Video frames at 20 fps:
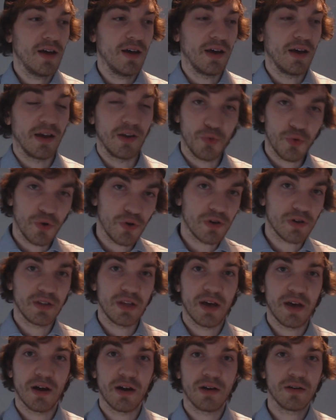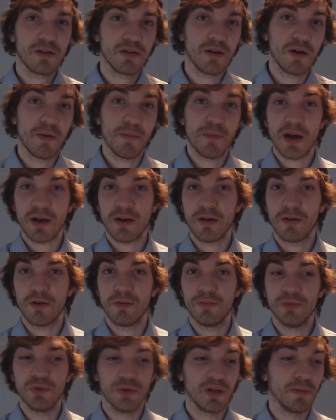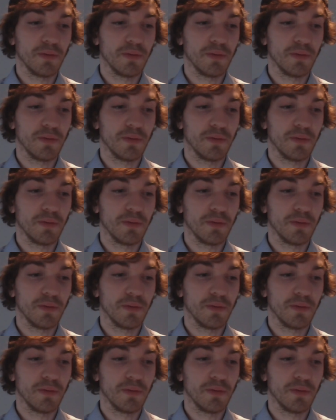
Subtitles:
and work there, come back home, do